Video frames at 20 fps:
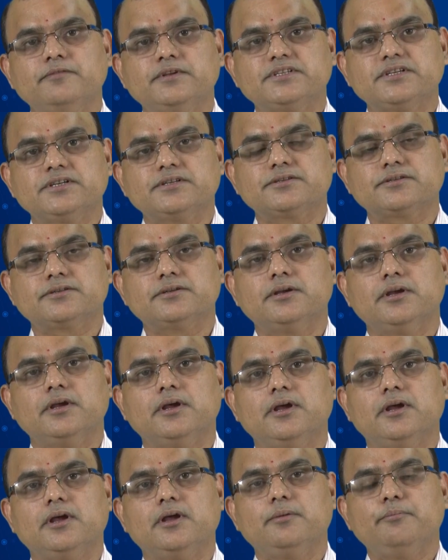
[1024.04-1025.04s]
which is
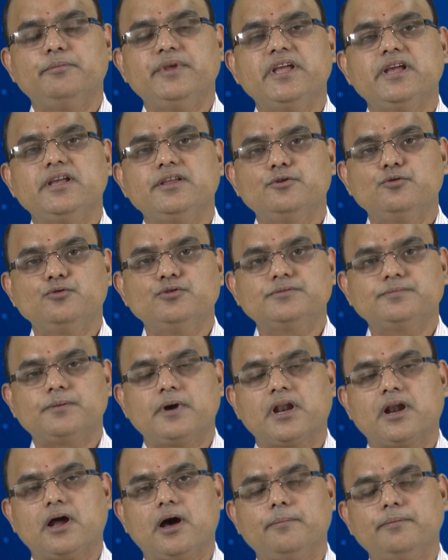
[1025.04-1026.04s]
being used
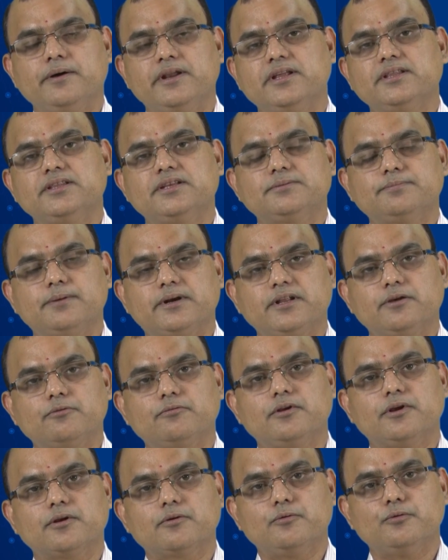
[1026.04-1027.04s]
for offering this
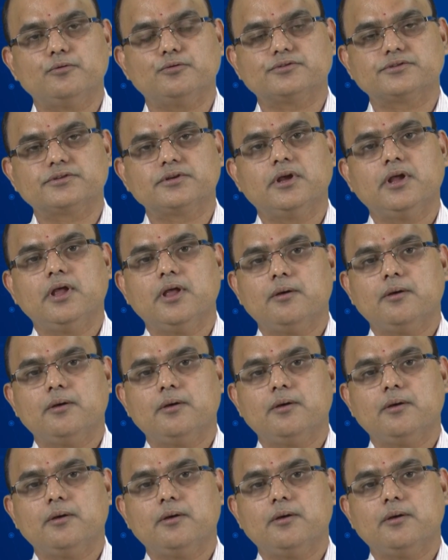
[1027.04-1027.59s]
particular course.